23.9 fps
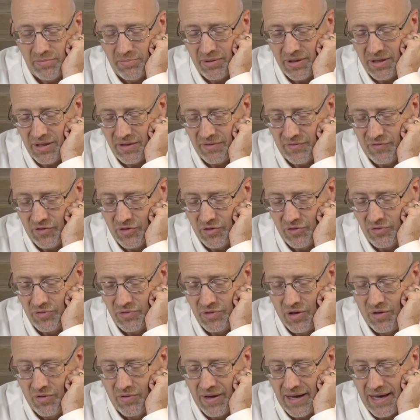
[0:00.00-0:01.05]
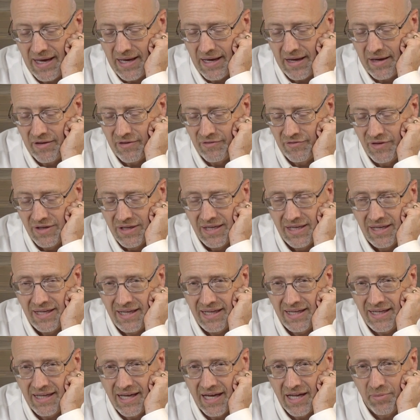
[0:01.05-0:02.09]
But if you don't have
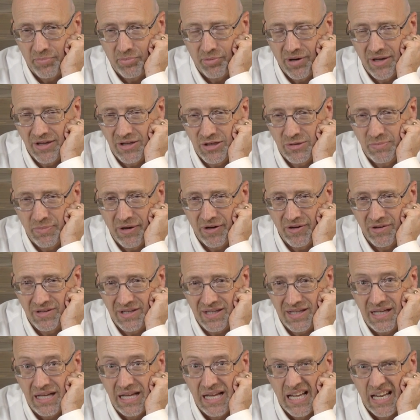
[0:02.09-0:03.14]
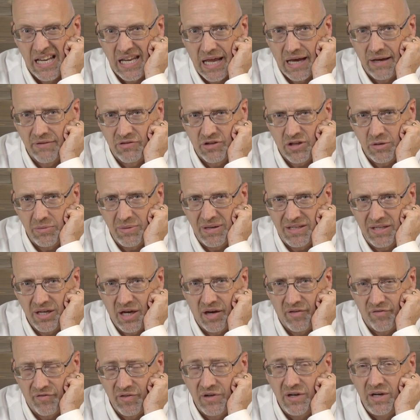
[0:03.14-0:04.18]
any kind of prosperity, life's going to be
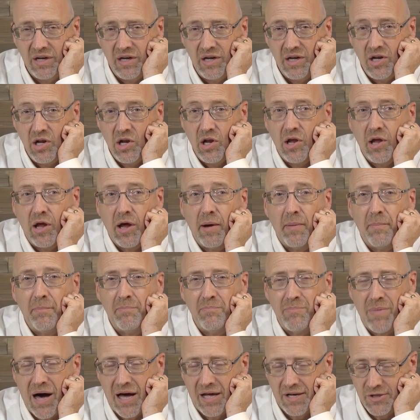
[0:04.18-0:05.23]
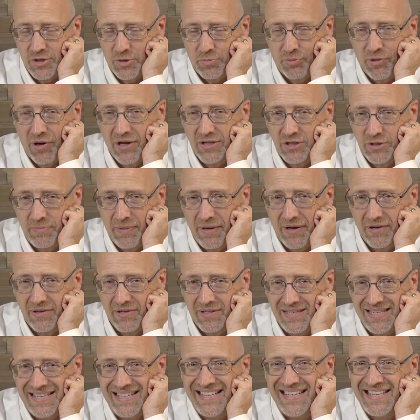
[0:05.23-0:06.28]
tough. Modest
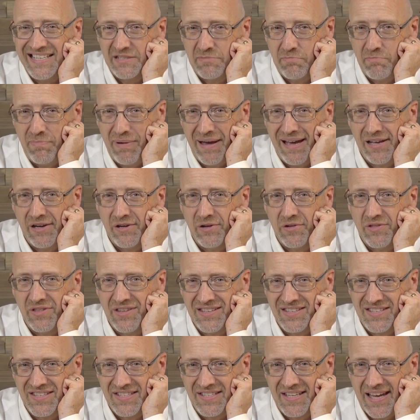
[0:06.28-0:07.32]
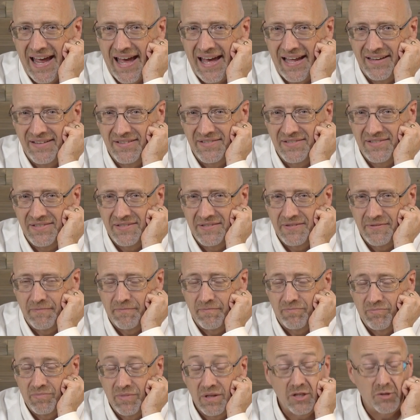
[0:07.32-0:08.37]
prosperity is better than status.
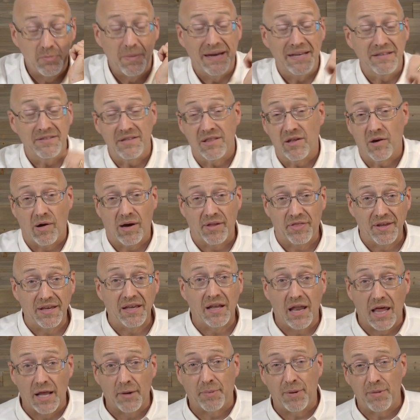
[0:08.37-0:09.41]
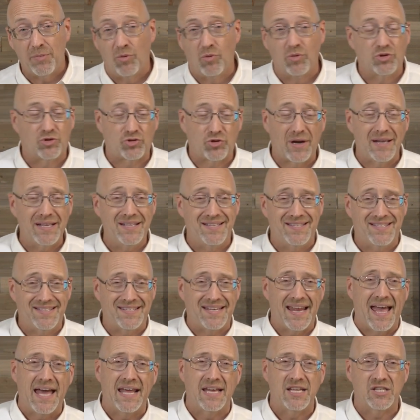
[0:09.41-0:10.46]
It's amazing, though. I think a lot of people would trade
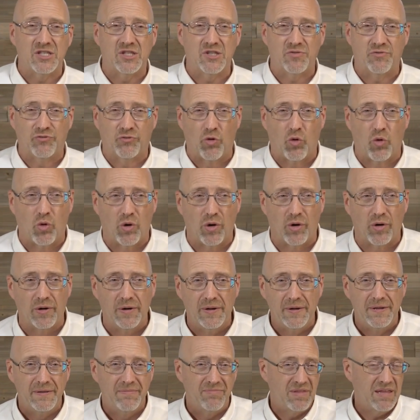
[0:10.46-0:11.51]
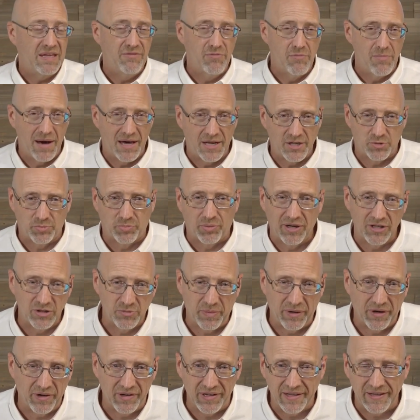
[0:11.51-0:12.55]
status for even modest
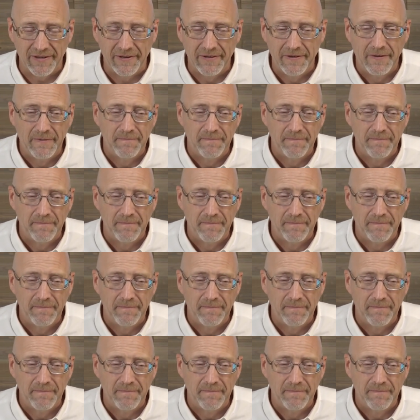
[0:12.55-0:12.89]
prosperity.